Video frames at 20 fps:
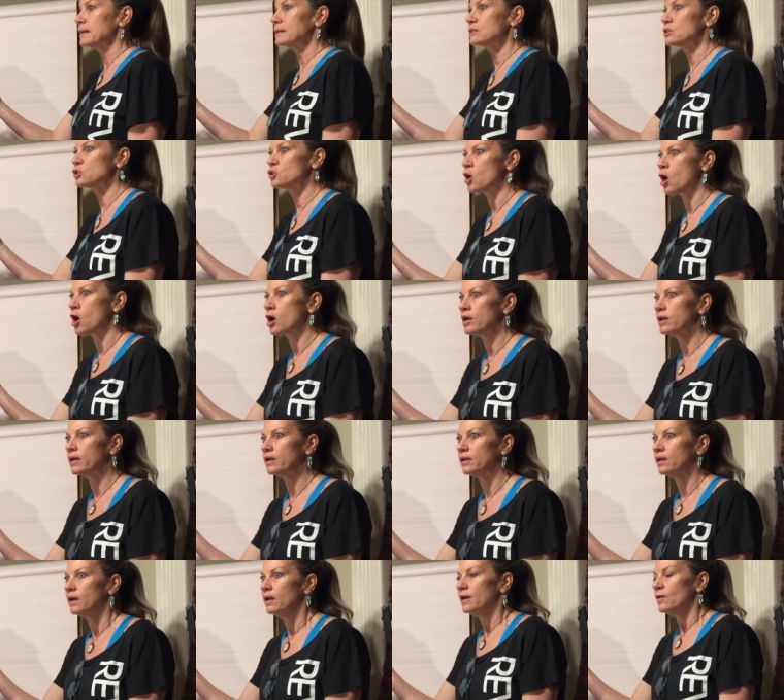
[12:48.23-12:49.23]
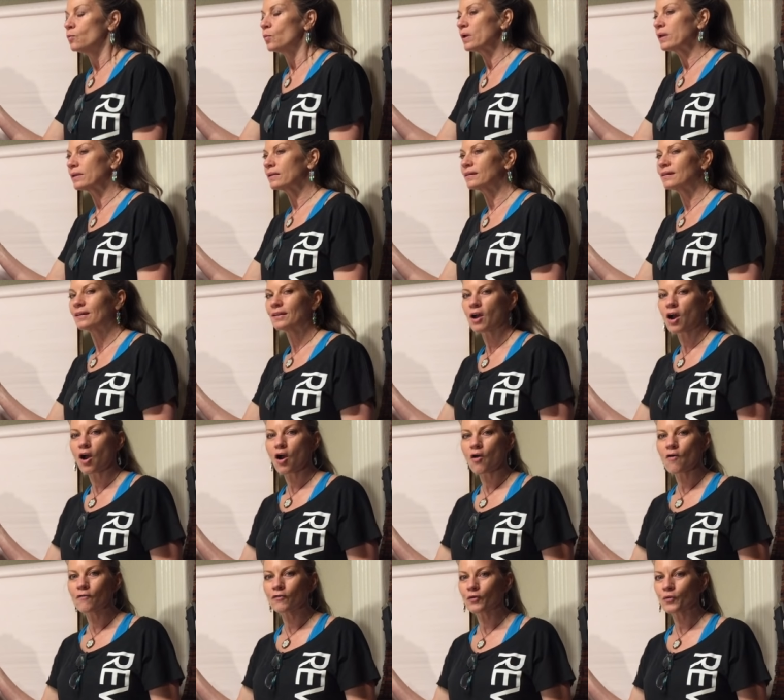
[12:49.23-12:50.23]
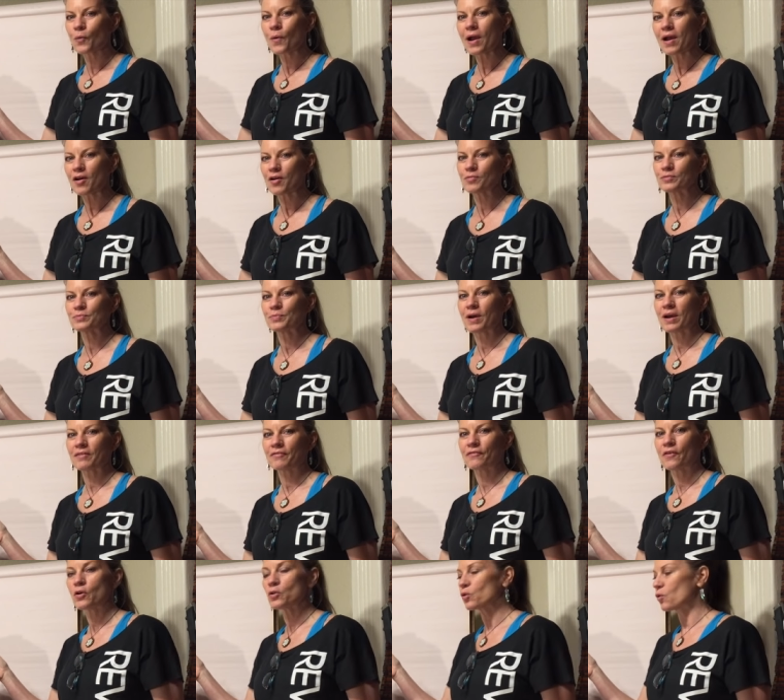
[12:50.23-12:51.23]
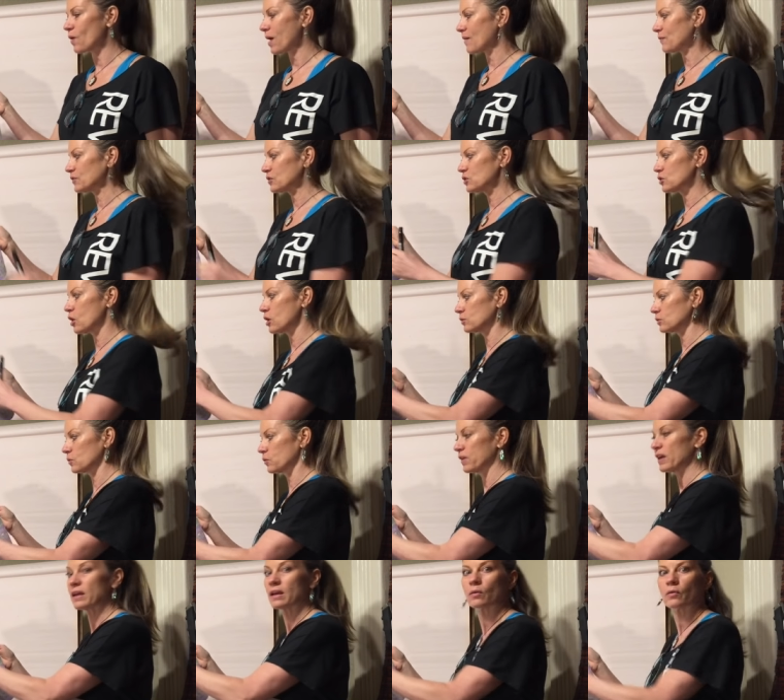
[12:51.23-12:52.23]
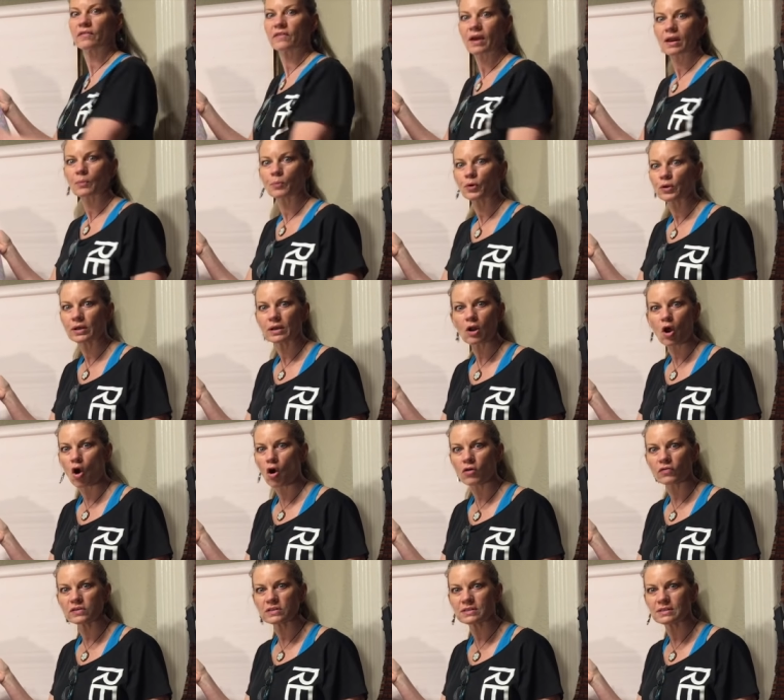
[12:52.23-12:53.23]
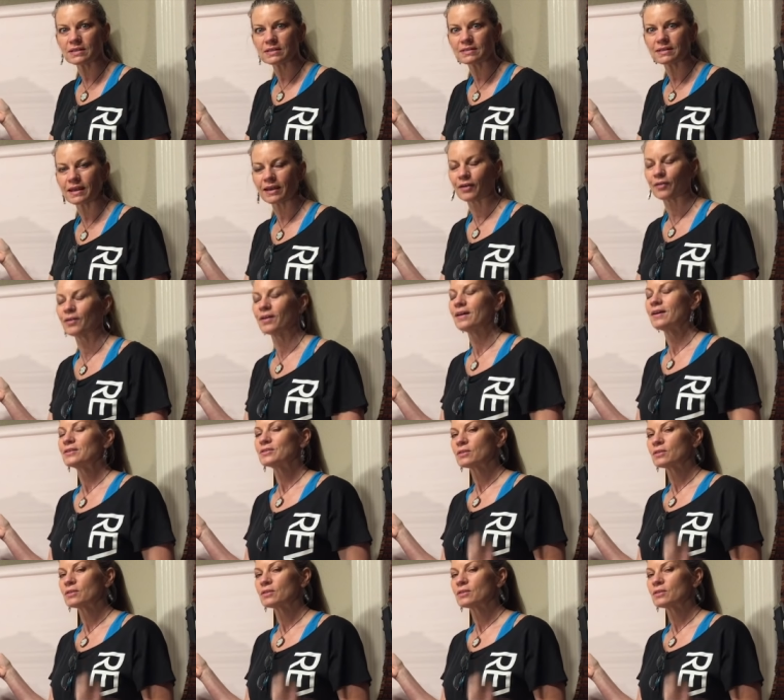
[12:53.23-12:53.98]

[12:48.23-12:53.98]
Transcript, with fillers: get started? We can get overwhelmed by a photograph and start thinking we've got to put in all this detail.